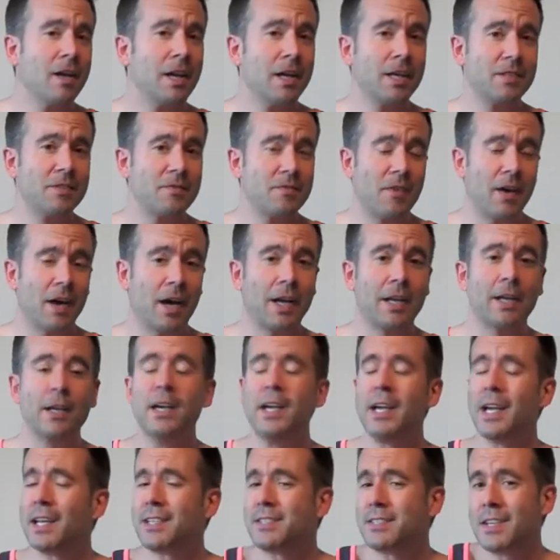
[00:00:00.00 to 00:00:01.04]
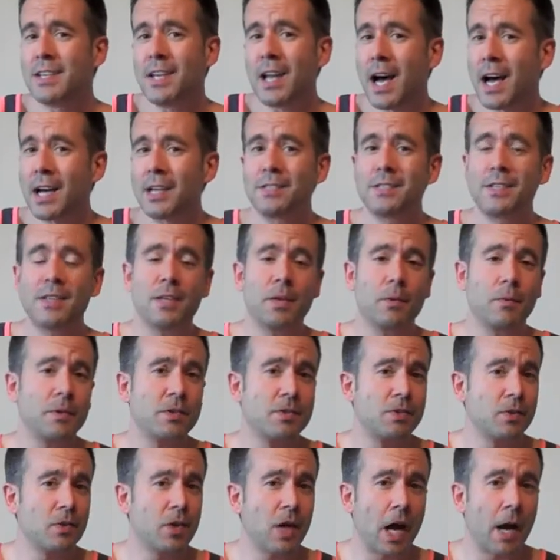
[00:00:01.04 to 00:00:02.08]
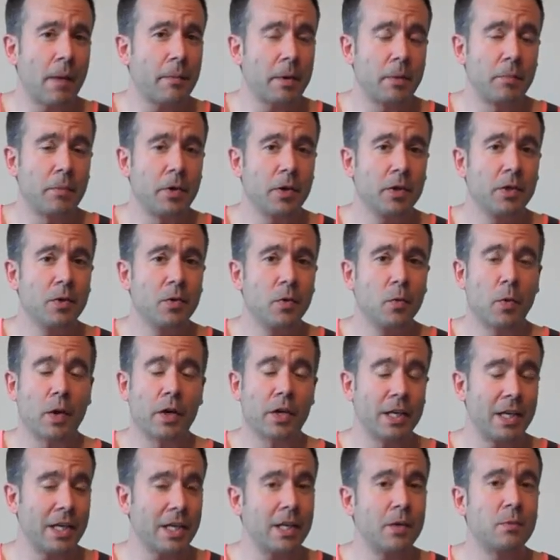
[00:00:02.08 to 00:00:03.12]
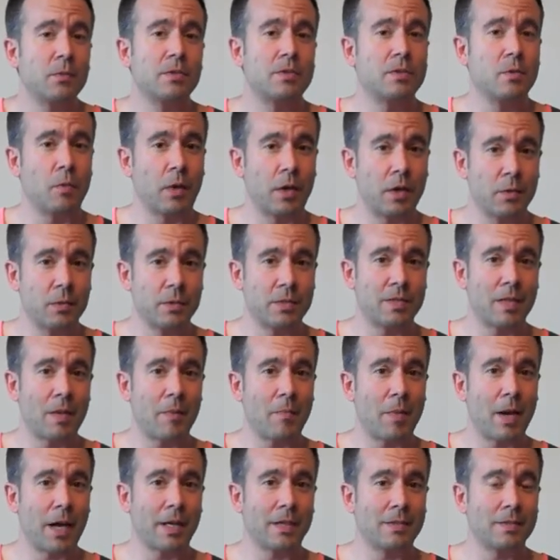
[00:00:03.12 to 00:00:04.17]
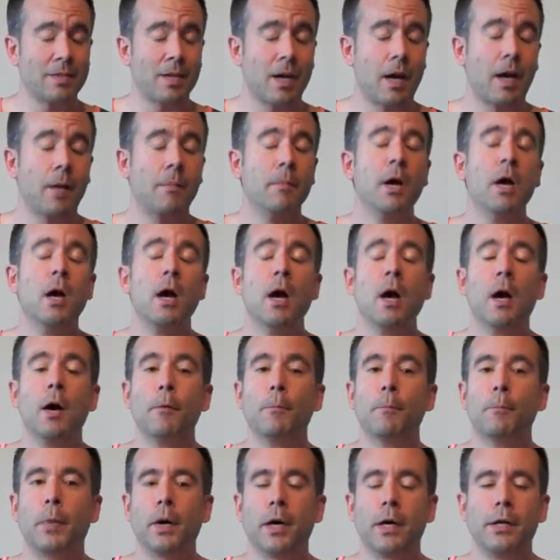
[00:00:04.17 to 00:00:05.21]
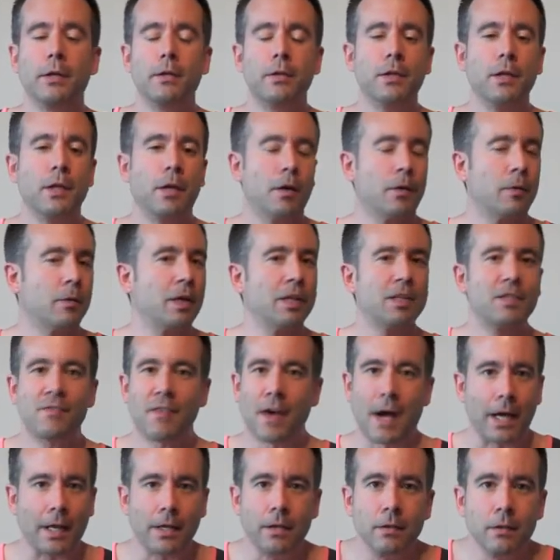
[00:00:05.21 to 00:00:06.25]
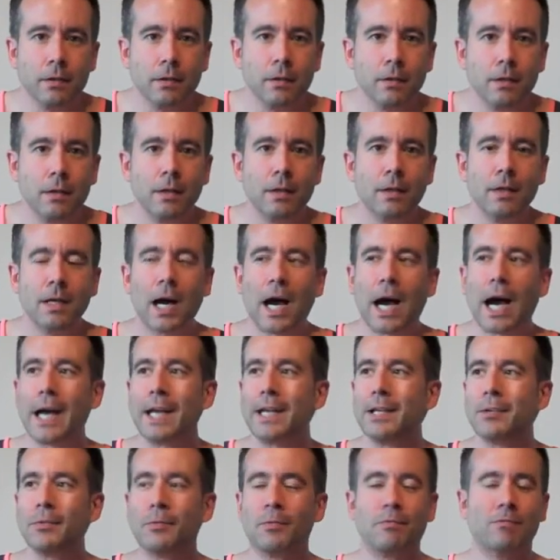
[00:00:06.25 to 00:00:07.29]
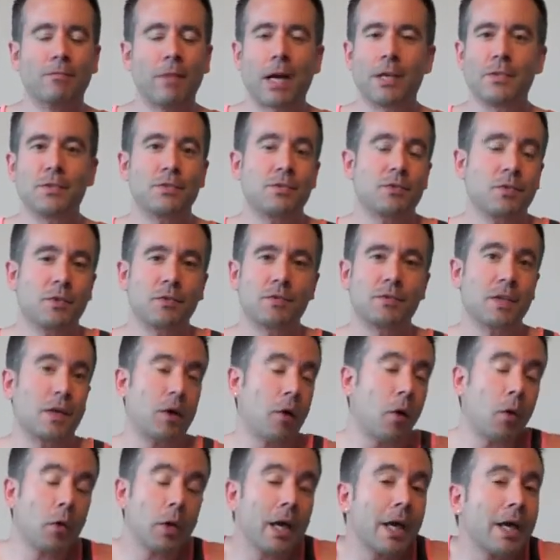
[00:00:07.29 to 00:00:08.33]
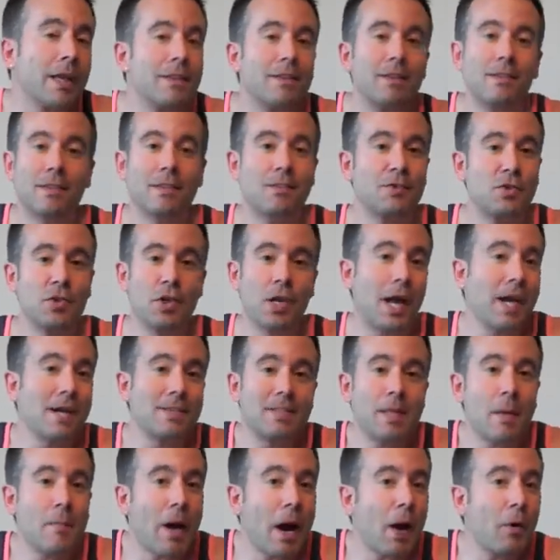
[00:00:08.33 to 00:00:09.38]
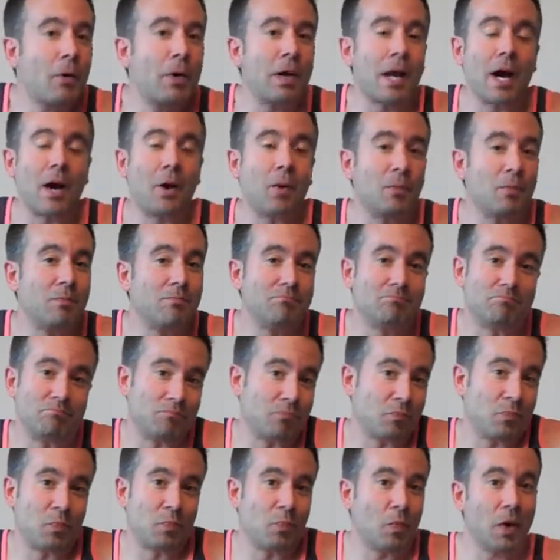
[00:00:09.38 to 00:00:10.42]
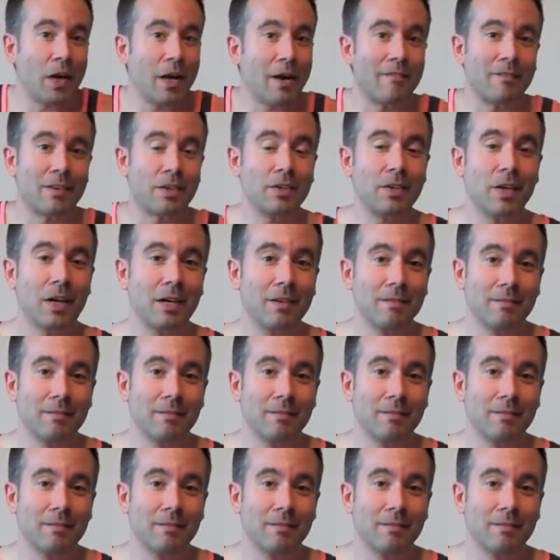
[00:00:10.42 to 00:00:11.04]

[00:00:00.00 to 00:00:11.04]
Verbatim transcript: It's fine. It's a nod to the original comic book where Kitty was the one who was sent back in time. But, you know, it's fine. I didn't, I just sort of said, okay, she has that power now. Whatever.